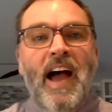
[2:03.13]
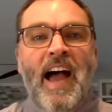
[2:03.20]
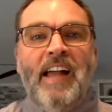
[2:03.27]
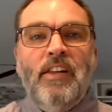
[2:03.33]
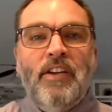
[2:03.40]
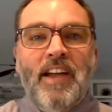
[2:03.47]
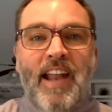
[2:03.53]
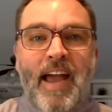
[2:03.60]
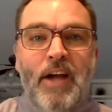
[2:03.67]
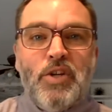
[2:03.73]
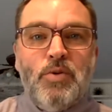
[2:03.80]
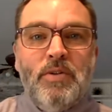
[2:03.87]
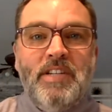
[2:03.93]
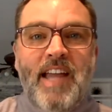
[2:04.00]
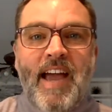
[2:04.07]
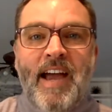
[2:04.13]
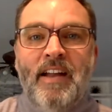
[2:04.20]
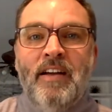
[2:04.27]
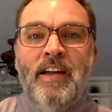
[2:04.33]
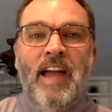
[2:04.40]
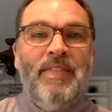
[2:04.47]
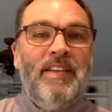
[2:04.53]
I look at actual
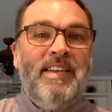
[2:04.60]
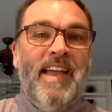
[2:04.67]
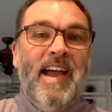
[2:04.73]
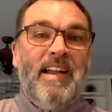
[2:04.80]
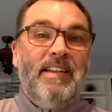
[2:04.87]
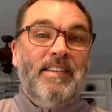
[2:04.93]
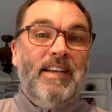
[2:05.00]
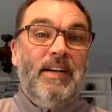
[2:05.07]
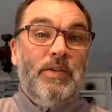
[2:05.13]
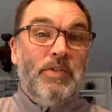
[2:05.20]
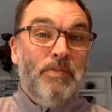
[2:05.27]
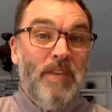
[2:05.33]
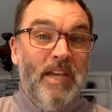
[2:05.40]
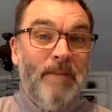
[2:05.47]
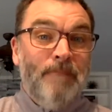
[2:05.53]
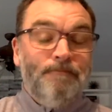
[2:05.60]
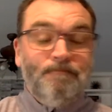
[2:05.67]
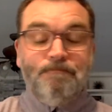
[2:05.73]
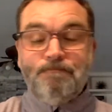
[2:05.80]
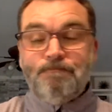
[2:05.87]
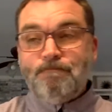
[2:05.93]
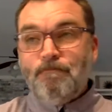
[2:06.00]
data, and the data tells me
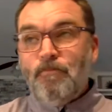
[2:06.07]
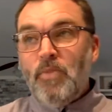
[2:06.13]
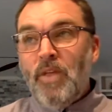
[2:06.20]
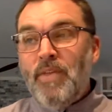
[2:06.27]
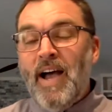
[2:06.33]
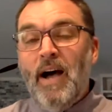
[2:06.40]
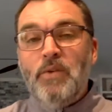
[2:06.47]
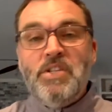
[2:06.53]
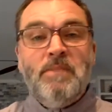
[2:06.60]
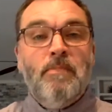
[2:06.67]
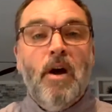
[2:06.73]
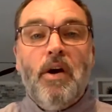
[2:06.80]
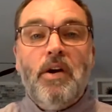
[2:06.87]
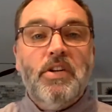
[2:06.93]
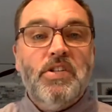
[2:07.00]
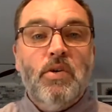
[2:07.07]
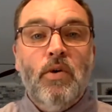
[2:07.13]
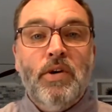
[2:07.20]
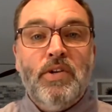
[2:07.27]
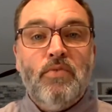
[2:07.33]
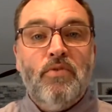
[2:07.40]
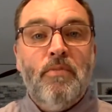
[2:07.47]
the housing market is
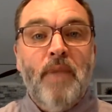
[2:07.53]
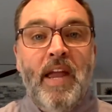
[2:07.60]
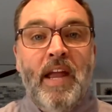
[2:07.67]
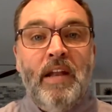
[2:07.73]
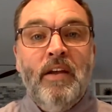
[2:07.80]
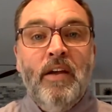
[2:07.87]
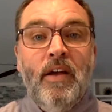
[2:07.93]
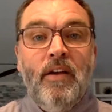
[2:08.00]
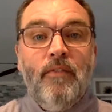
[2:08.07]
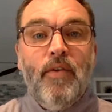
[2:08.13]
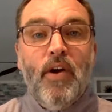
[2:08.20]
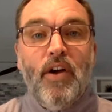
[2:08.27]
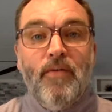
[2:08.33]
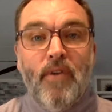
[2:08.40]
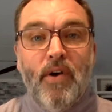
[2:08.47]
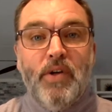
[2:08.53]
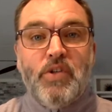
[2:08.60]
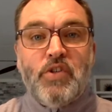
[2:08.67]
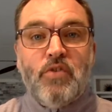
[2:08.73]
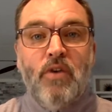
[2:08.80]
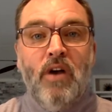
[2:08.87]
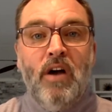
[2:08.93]
going to remain very, very
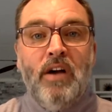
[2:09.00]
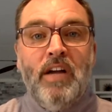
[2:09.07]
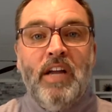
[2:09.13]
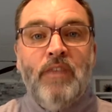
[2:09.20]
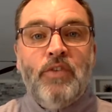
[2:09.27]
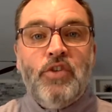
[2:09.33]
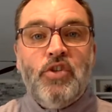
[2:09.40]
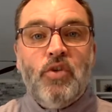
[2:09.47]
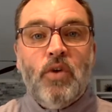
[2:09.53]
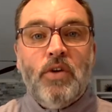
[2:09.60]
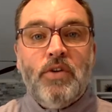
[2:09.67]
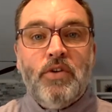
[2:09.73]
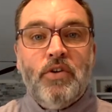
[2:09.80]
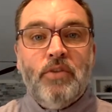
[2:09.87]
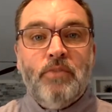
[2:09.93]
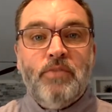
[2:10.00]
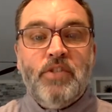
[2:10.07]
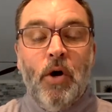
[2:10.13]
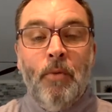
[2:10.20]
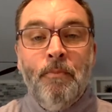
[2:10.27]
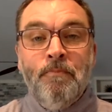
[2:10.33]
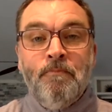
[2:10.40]
strong in the short term.
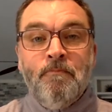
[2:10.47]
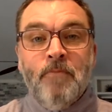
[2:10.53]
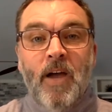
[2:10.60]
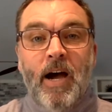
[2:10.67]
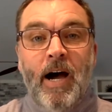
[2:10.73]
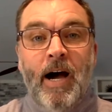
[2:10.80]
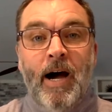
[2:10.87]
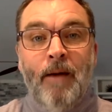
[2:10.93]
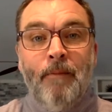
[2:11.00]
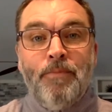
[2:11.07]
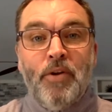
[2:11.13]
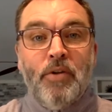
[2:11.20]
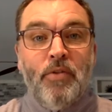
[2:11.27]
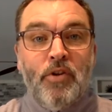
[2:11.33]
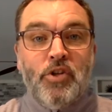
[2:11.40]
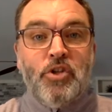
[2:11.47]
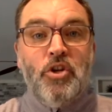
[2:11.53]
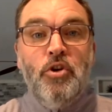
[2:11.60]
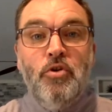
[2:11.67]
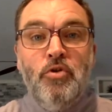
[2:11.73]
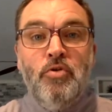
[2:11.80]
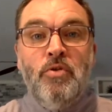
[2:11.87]
So there's
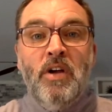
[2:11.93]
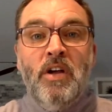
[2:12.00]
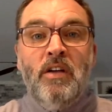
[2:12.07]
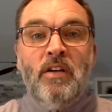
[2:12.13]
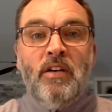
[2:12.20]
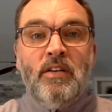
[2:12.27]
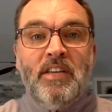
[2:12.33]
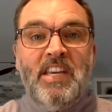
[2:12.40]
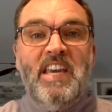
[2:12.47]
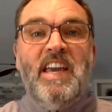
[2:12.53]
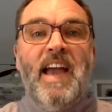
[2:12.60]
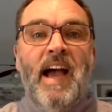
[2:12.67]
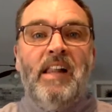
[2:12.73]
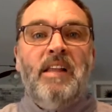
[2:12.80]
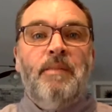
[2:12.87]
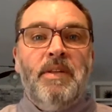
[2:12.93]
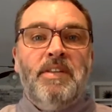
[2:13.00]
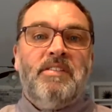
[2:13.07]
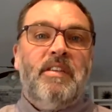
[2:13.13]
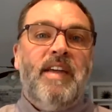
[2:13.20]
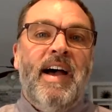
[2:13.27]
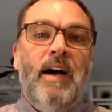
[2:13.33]
two key elements
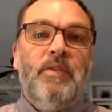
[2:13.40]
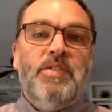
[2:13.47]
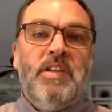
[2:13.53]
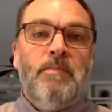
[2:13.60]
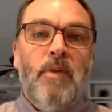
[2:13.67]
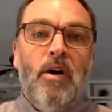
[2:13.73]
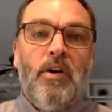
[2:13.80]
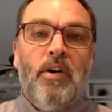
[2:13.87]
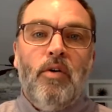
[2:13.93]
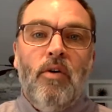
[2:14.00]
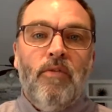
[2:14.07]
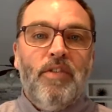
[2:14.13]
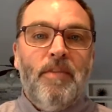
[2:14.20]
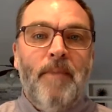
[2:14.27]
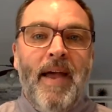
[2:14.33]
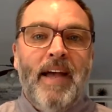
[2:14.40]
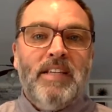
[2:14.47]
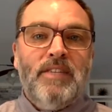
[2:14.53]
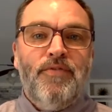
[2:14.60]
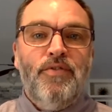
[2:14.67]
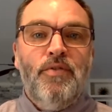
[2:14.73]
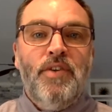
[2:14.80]
to the housing market over the
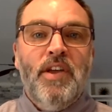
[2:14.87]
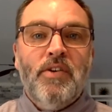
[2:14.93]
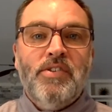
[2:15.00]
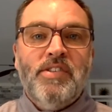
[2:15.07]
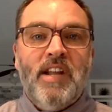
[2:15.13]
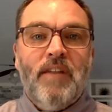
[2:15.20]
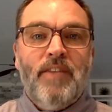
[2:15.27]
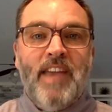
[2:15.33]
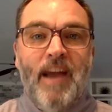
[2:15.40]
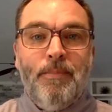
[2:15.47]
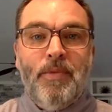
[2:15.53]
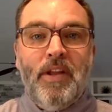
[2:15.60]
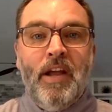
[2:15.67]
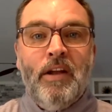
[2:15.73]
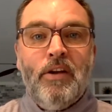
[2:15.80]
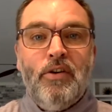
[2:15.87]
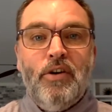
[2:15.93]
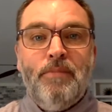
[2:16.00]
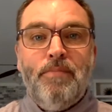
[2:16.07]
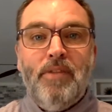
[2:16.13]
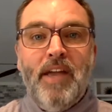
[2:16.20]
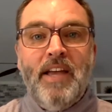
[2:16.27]
past few years that have kept it in a
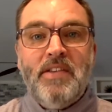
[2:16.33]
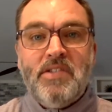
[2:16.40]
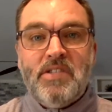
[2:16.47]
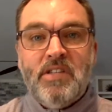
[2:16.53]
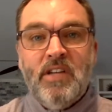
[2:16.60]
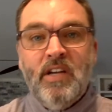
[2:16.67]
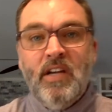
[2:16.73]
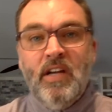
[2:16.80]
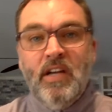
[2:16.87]
good place: